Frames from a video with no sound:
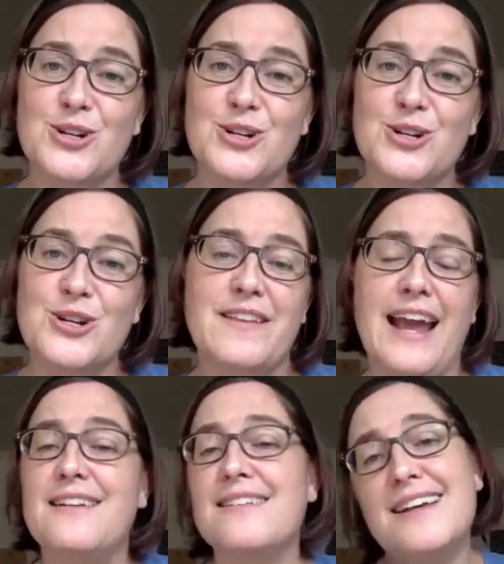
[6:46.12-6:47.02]

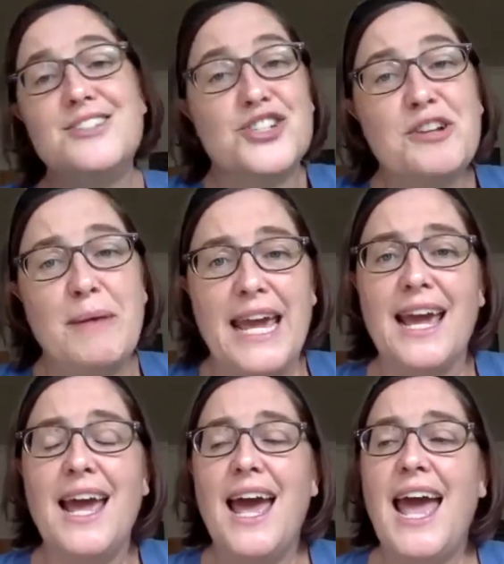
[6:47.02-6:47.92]
and should be.
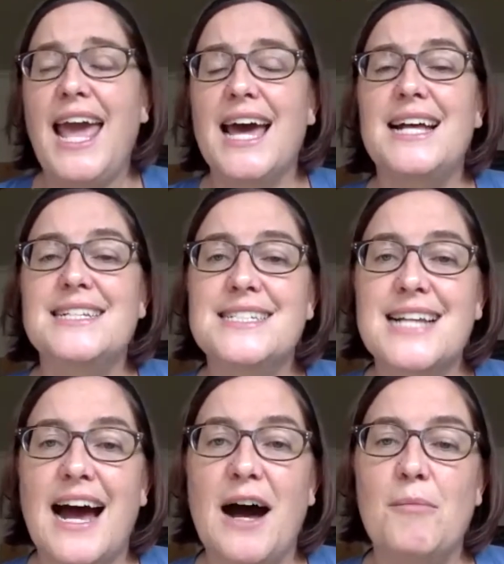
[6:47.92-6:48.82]
And
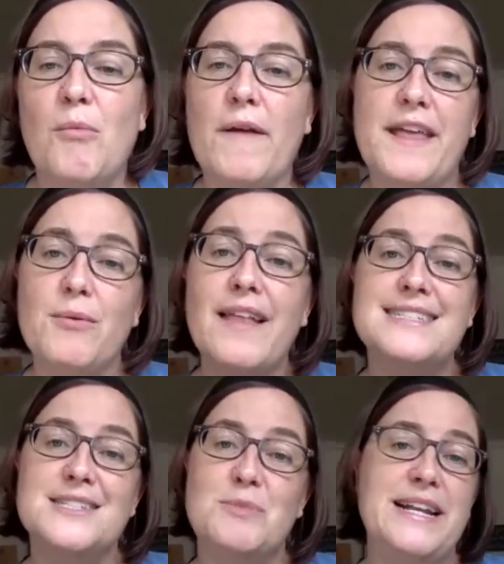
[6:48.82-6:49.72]
what they realized is
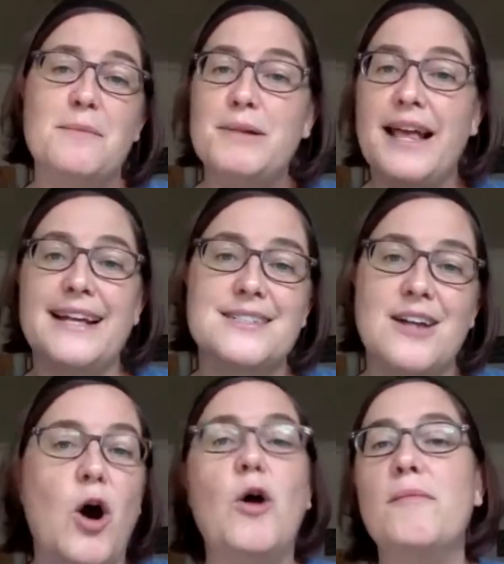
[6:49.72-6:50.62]
we need a place, a
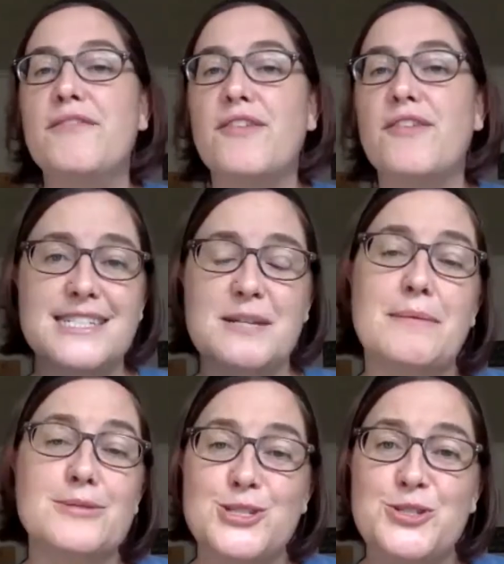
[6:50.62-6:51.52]
home for us to be able
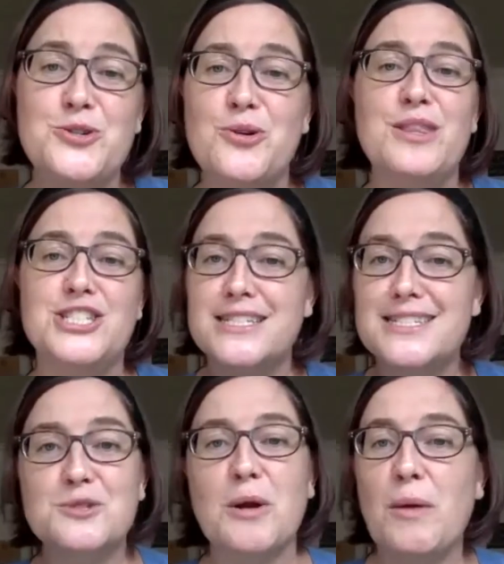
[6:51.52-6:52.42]
to do the justice
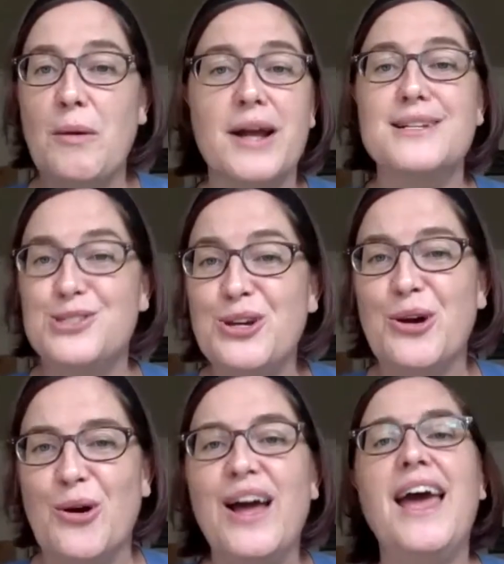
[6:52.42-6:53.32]
work we want to
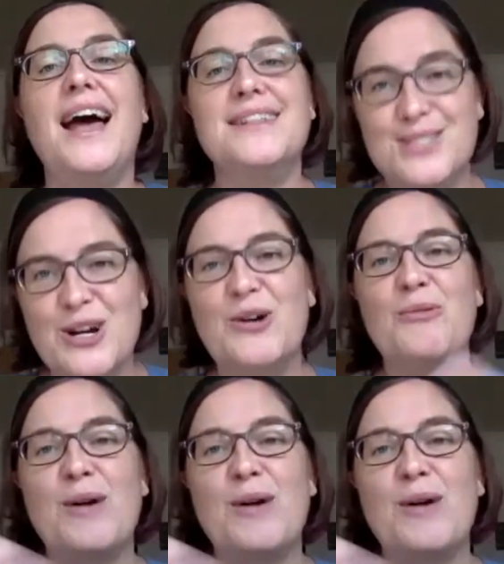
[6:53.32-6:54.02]
do. And so